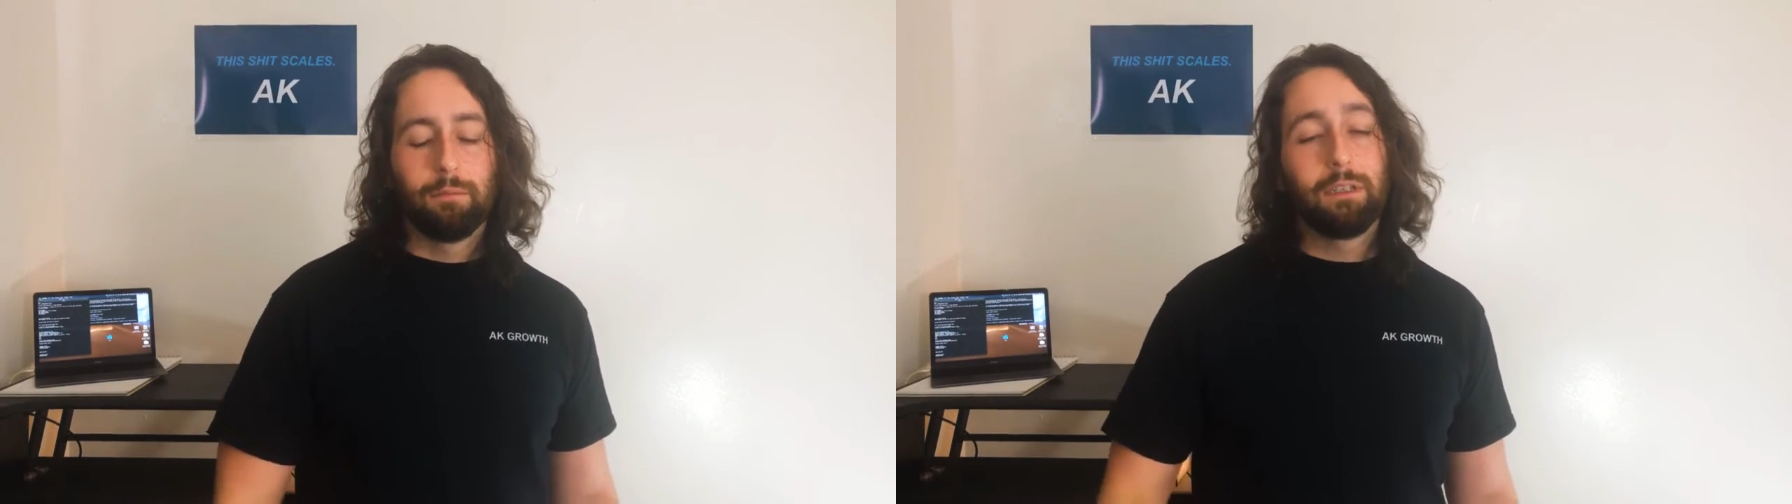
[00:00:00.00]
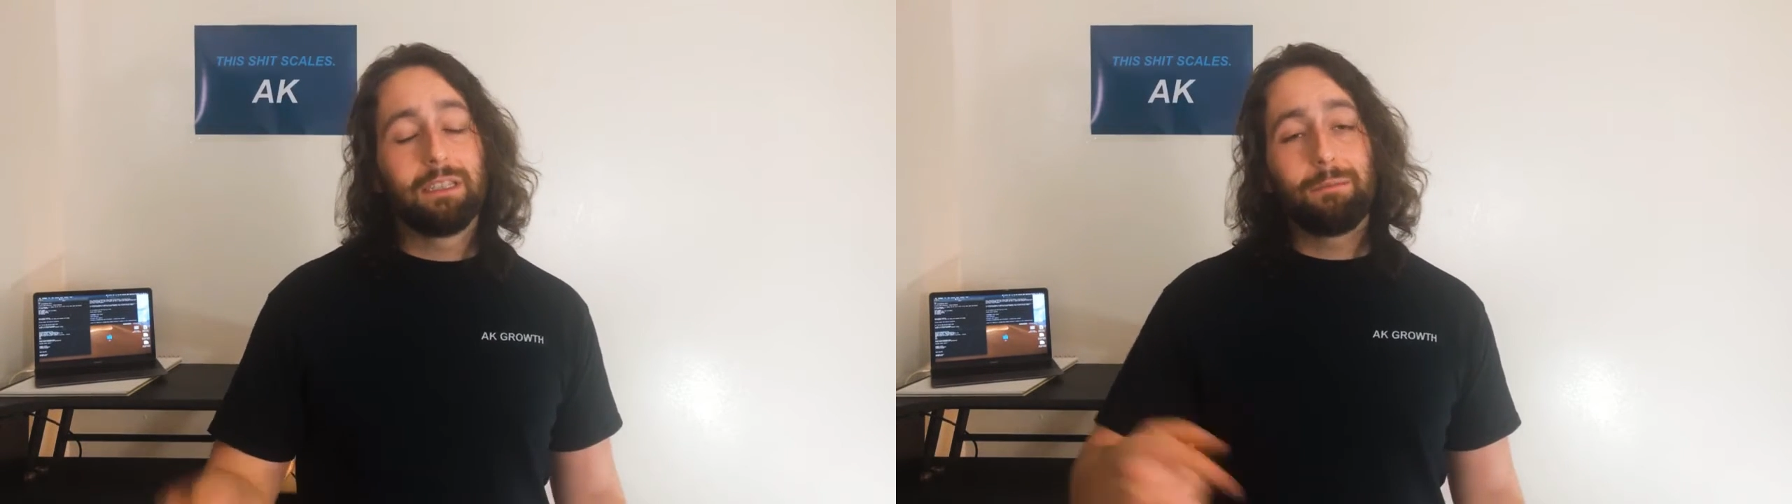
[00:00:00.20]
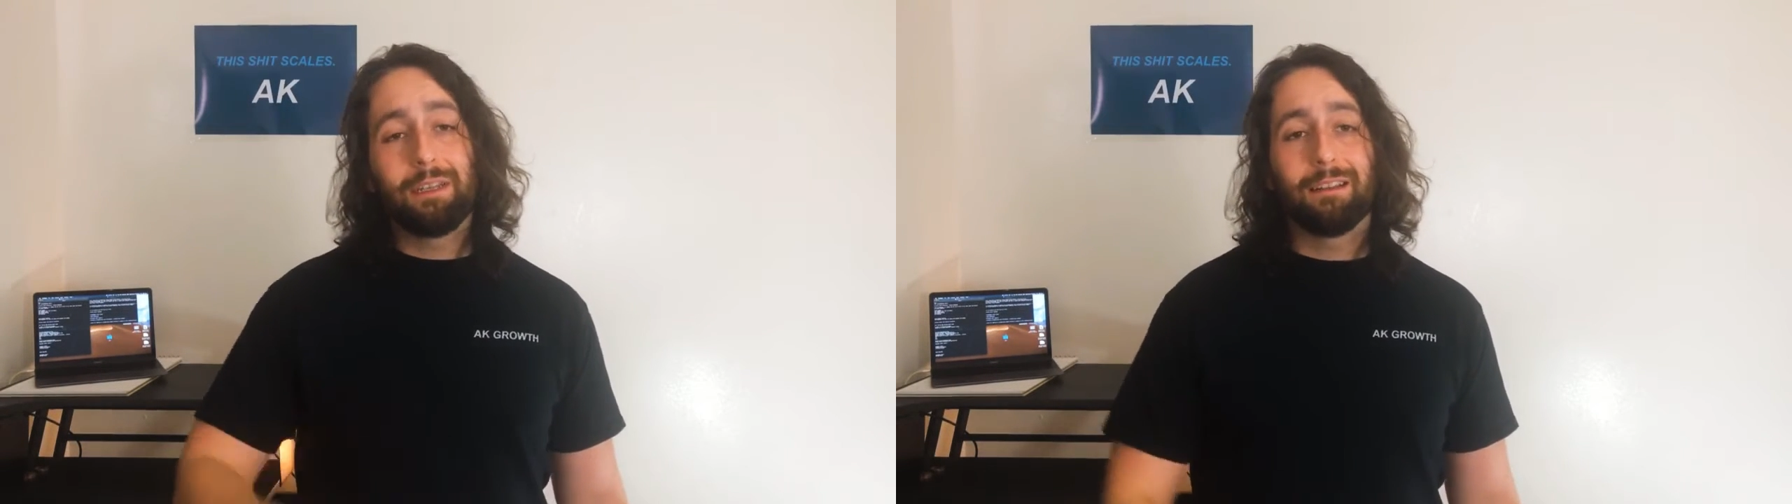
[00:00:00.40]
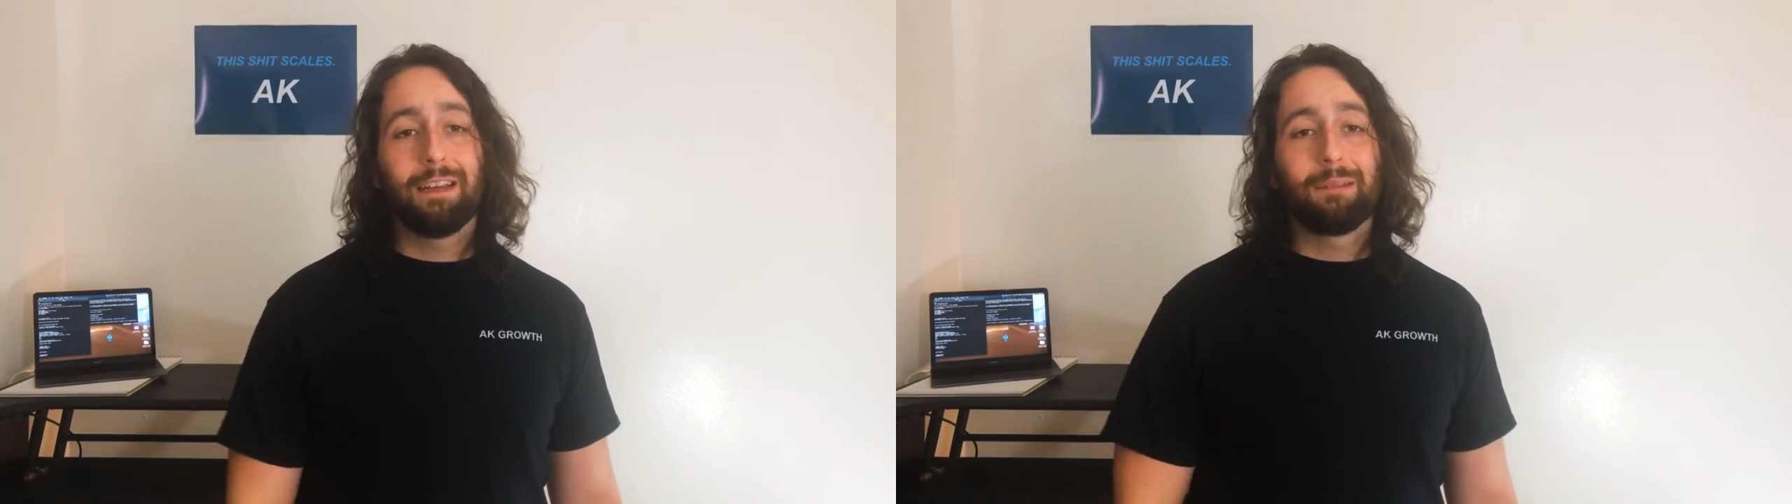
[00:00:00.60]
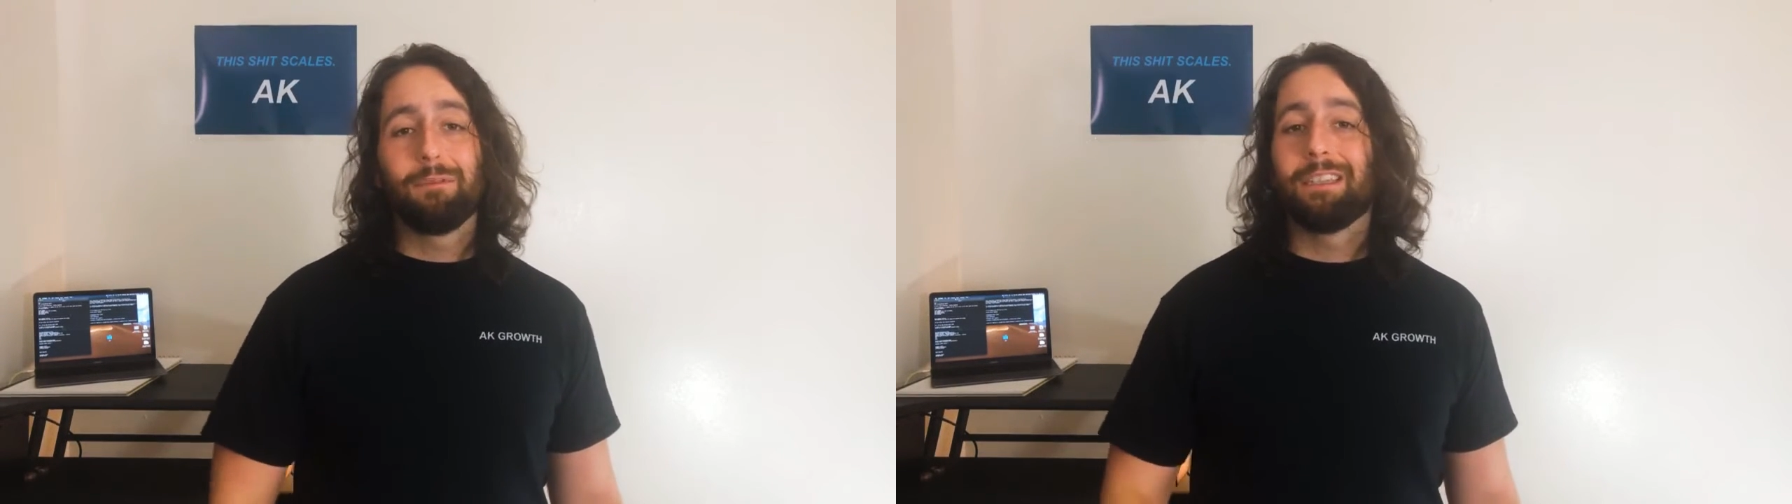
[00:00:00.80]
Please leave me a
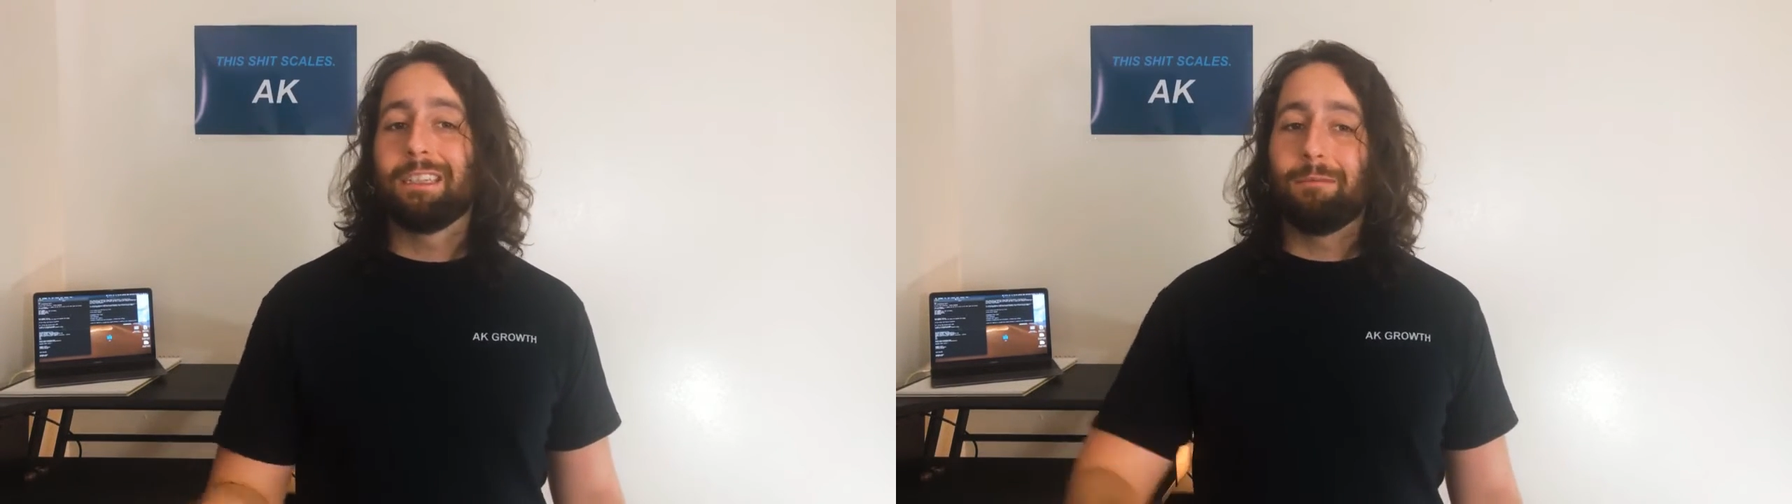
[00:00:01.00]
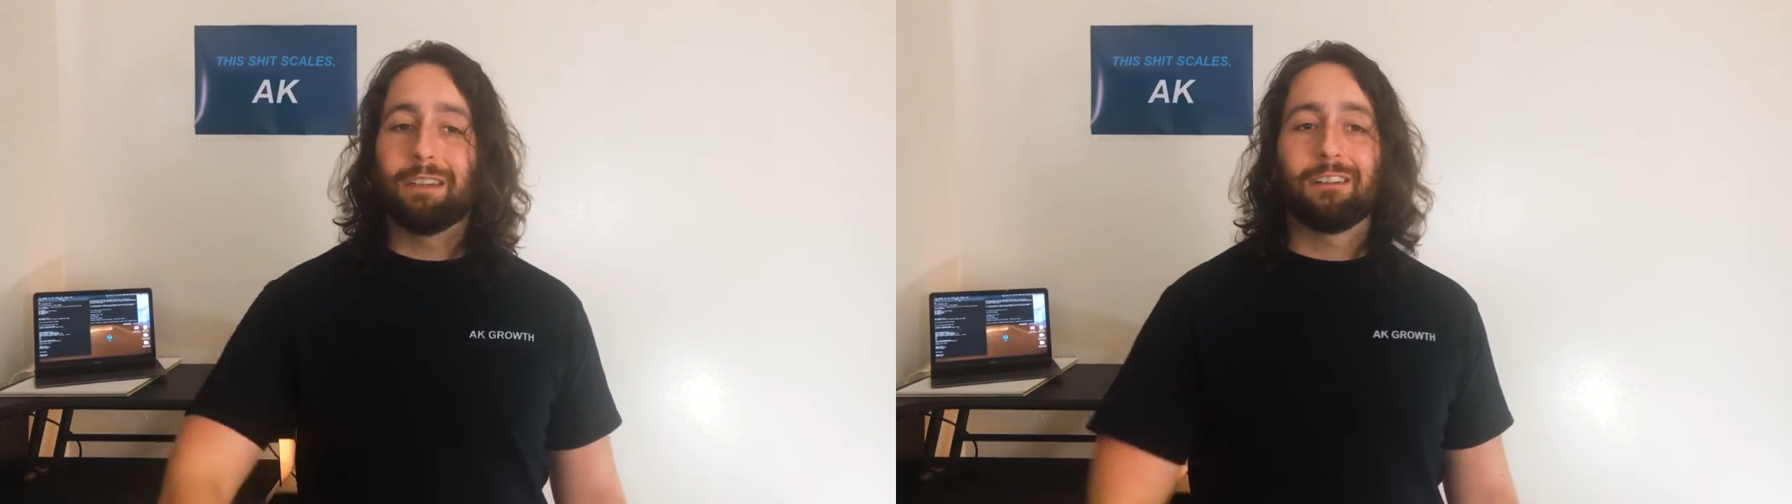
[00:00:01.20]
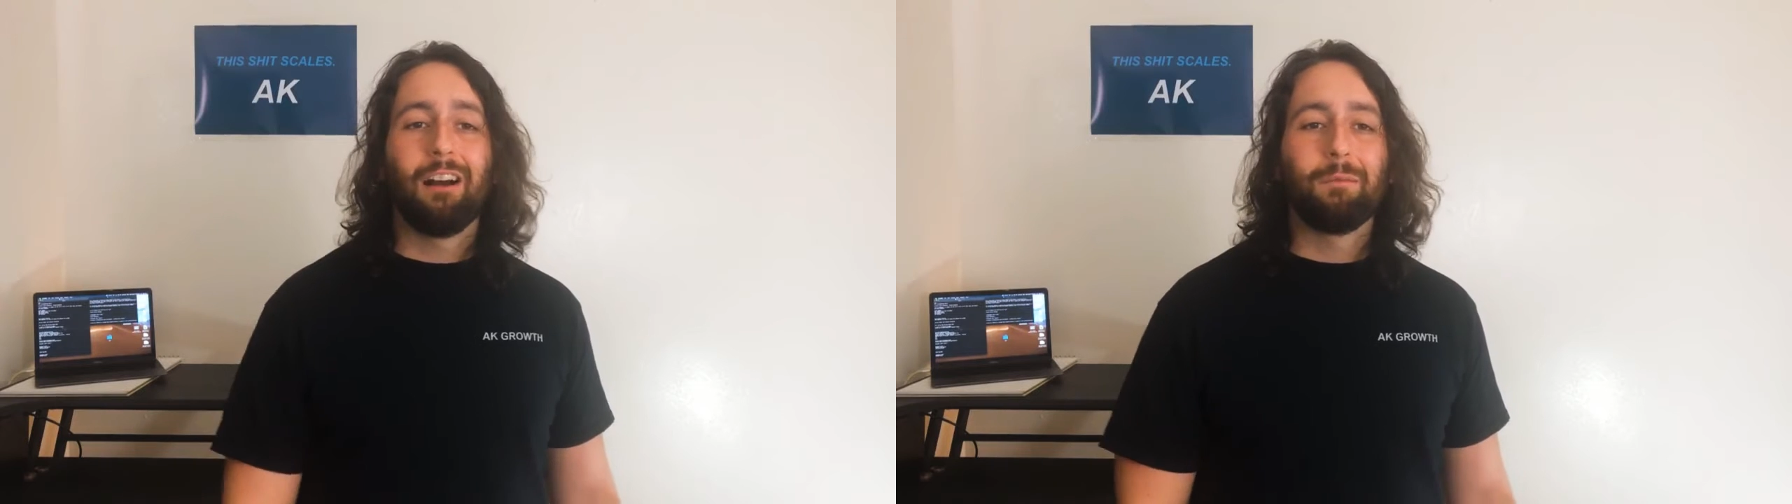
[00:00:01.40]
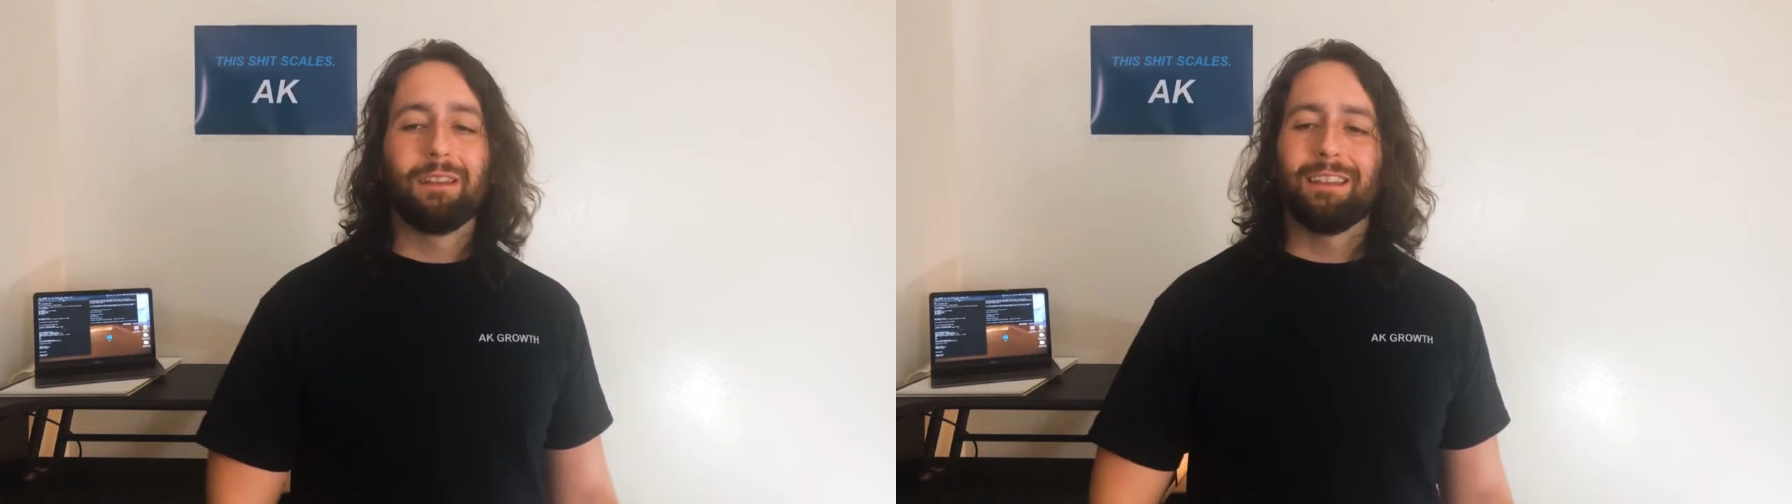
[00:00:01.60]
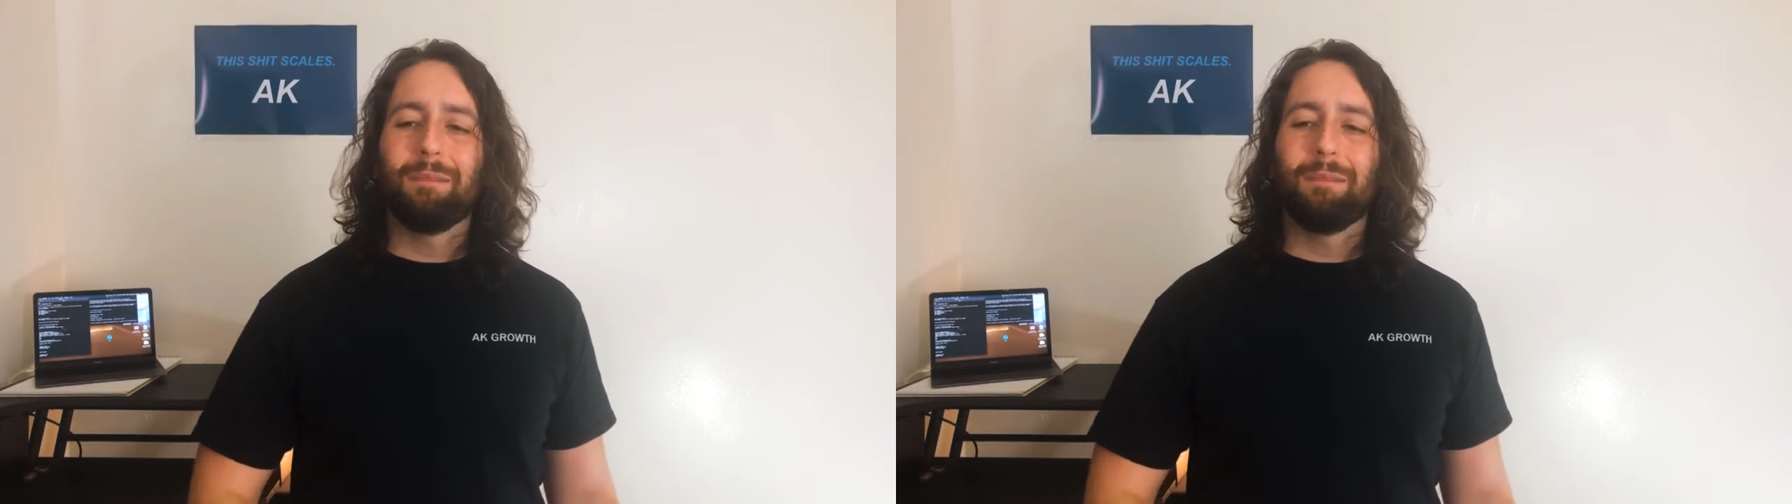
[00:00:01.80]
like, please leave me a comment.